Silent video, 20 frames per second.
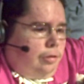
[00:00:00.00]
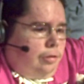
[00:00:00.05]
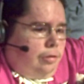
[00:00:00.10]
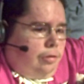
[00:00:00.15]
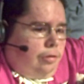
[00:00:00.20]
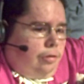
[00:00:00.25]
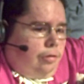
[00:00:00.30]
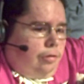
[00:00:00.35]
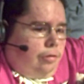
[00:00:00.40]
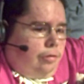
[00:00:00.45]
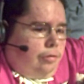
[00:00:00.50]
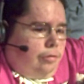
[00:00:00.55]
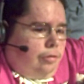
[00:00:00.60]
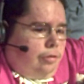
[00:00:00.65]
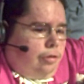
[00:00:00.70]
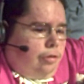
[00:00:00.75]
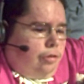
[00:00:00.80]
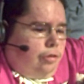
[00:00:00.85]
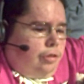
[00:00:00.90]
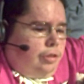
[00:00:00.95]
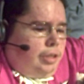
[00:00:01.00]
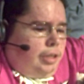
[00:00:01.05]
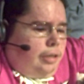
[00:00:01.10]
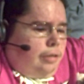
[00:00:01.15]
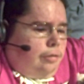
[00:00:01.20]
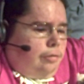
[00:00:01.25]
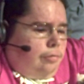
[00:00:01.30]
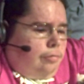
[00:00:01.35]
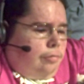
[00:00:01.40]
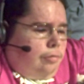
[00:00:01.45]
on Curtis
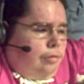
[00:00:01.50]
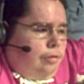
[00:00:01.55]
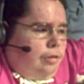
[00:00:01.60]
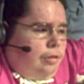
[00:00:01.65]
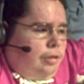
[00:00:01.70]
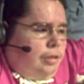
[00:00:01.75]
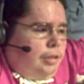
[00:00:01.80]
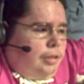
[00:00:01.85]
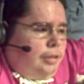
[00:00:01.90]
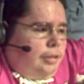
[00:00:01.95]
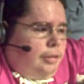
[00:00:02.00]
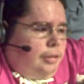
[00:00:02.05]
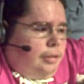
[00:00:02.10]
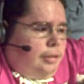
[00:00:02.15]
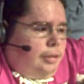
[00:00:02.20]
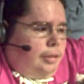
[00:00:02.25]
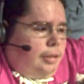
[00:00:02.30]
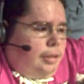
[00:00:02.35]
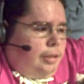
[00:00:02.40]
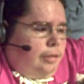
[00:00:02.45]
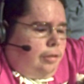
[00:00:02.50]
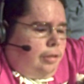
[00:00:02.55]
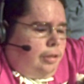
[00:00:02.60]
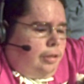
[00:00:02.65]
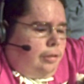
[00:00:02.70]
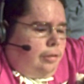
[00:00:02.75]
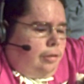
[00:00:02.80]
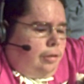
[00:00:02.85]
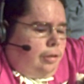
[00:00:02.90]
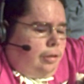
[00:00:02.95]
Axel. He then
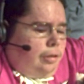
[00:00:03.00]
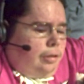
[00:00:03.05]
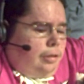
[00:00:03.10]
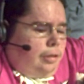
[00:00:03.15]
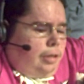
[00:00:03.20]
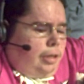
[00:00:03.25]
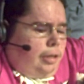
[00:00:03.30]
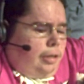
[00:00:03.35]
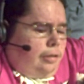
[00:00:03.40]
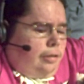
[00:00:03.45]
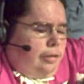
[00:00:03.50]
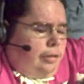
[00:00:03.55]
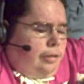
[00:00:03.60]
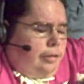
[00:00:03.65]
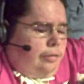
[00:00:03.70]
tags in,